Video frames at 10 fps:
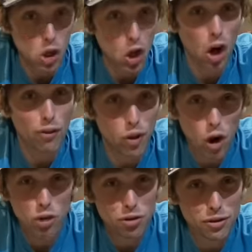a lot of
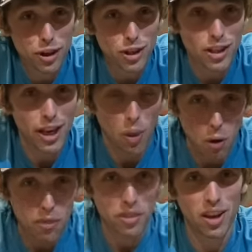controversy
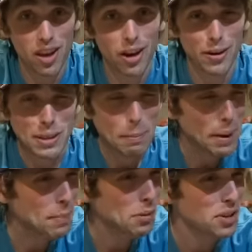over the years,
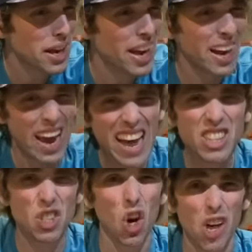people saying
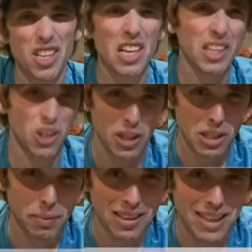it's not a
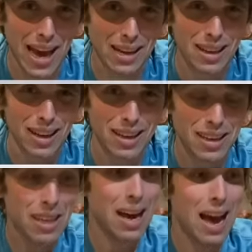legitimate technique
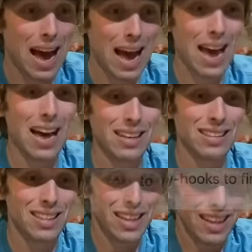and